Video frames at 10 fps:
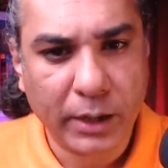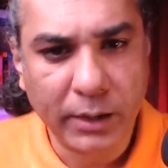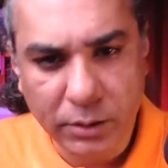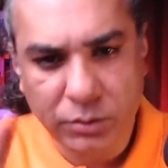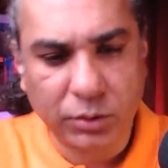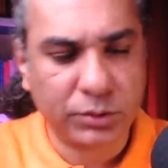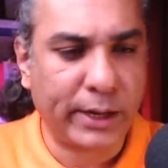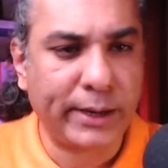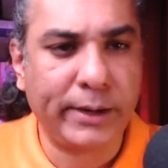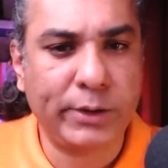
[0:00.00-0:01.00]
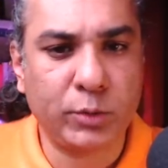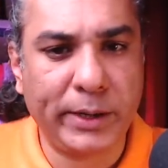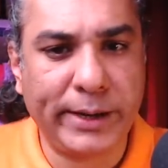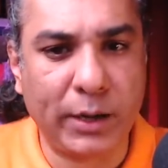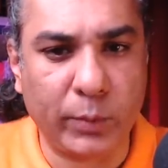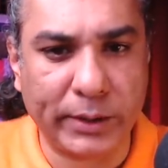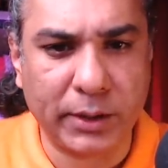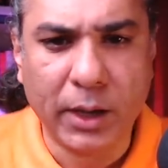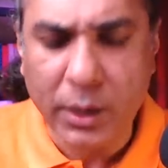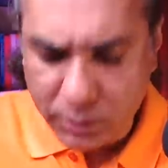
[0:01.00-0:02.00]
And so China needs to be dealt with.
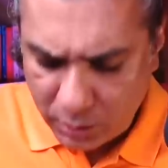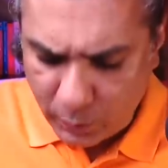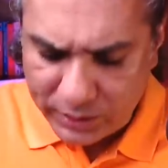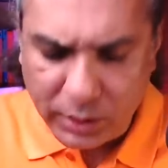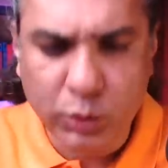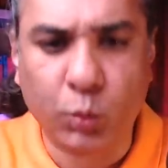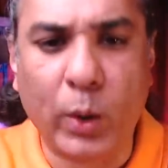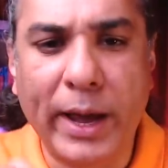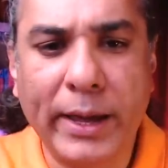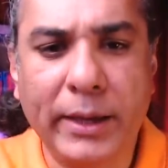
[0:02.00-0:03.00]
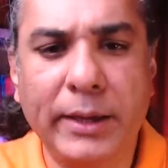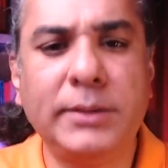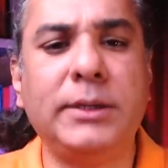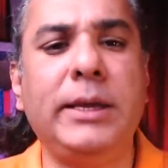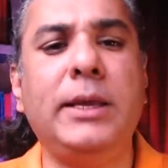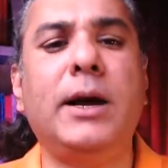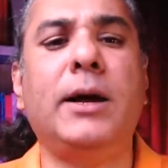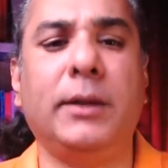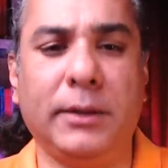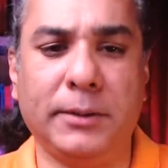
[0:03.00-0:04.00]
So the question is, why is
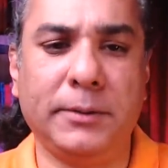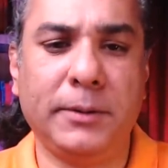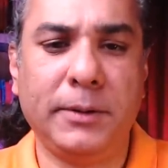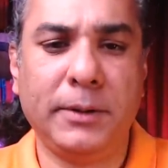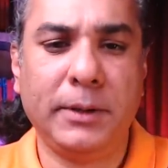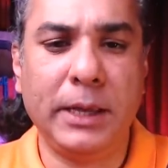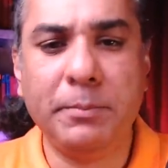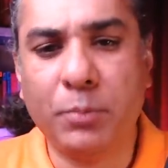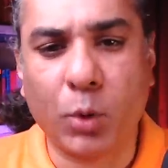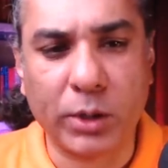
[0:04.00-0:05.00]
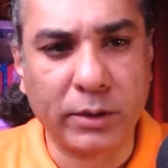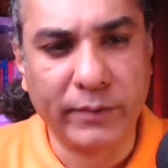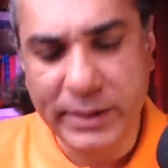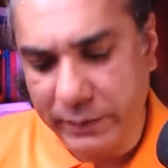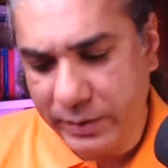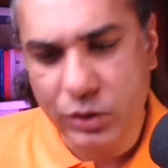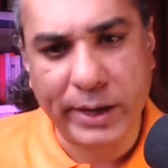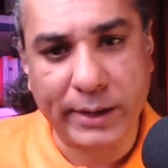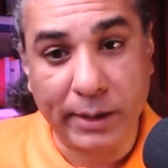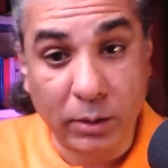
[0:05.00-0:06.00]
Iran important vis-a-vis
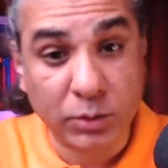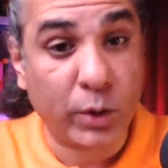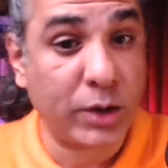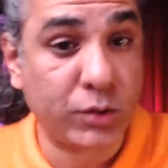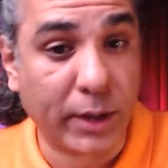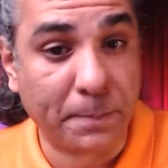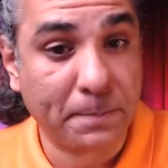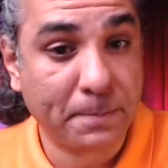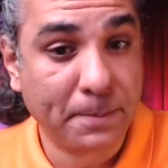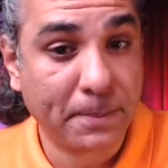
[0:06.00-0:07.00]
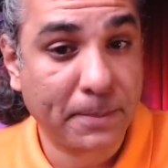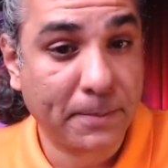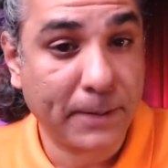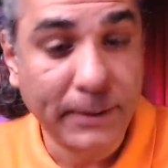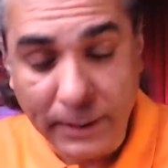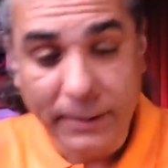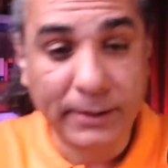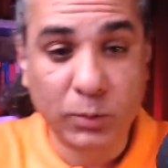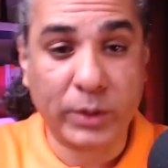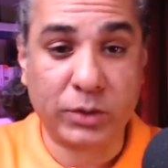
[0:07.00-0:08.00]
China and also Russia? Right?
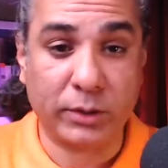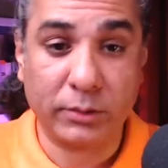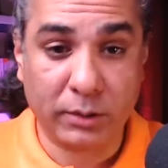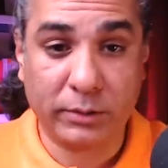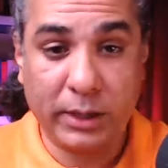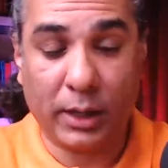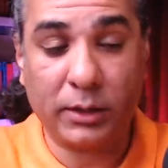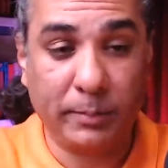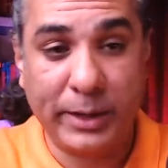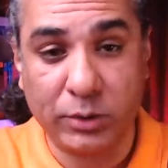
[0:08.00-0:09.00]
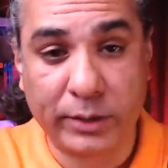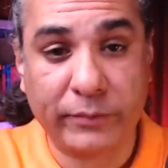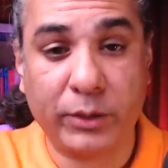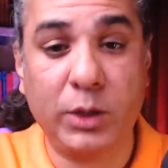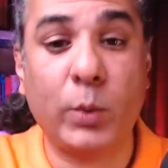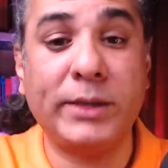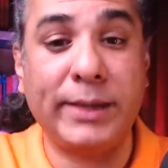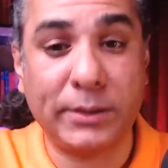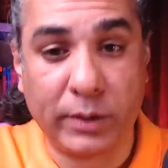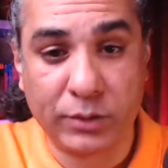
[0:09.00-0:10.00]
That's the question. The, the other major threat for the
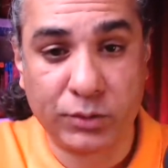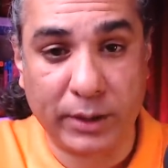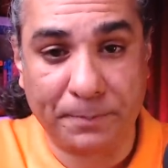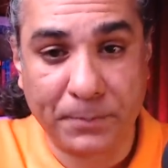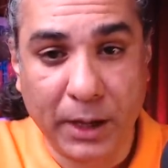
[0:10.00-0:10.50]
US is Russia.